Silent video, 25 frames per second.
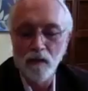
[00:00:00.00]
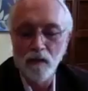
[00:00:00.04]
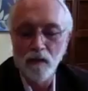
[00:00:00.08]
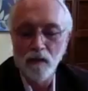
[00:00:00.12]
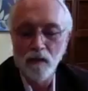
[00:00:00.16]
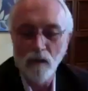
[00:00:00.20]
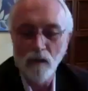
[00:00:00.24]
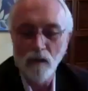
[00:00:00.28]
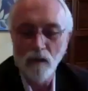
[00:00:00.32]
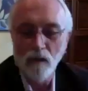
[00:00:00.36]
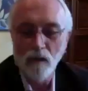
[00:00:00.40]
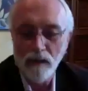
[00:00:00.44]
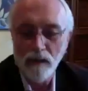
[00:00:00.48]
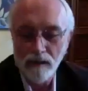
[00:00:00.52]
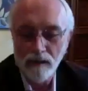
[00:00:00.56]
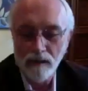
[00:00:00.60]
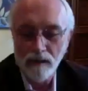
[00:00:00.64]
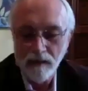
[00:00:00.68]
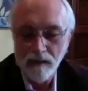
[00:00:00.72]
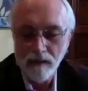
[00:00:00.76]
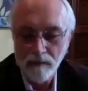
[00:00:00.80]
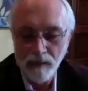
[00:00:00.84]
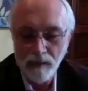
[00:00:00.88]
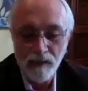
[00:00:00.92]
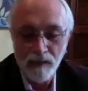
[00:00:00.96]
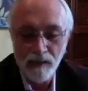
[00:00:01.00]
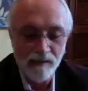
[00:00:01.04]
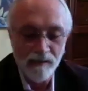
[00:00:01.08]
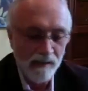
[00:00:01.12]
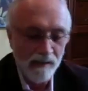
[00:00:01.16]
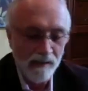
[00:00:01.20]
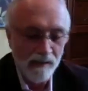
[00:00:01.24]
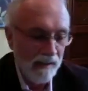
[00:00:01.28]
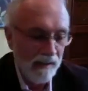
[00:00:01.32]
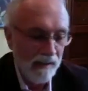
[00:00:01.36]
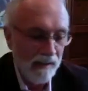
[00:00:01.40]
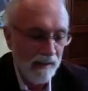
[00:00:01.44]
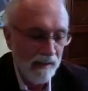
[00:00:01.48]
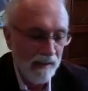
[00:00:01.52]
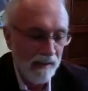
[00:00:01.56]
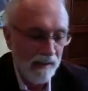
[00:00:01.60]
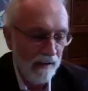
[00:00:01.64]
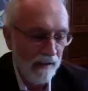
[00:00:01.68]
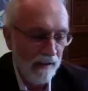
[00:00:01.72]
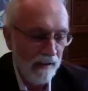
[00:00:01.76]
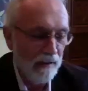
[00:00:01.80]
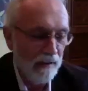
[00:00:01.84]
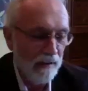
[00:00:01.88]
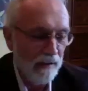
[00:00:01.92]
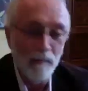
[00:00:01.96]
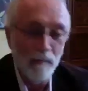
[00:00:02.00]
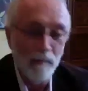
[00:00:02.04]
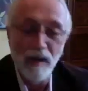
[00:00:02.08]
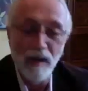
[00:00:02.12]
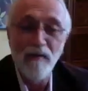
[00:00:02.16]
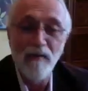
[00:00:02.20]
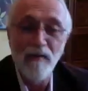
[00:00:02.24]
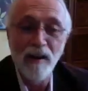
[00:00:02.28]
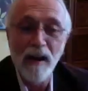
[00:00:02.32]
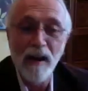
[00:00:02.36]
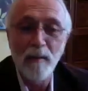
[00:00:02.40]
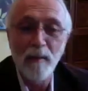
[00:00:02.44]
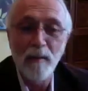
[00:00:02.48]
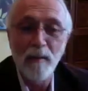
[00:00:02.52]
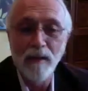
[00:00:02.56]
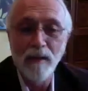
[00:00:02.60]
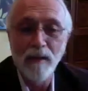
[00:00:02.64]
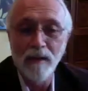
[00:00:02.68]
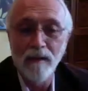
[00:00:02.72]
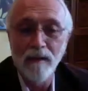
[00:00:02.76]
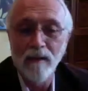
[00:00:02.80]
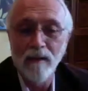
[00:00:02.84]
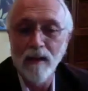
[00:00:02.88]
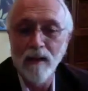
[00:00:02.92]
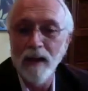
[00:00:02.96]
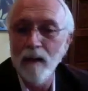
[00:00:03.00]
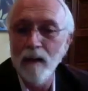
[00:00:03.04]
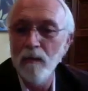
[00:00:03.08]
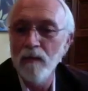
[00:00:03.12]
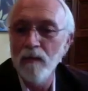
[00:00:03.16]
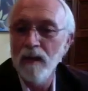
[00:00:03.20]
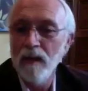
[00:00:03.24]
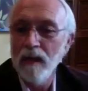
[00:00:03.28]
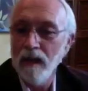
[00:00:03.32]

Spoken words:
because that's something I'm very happy about there.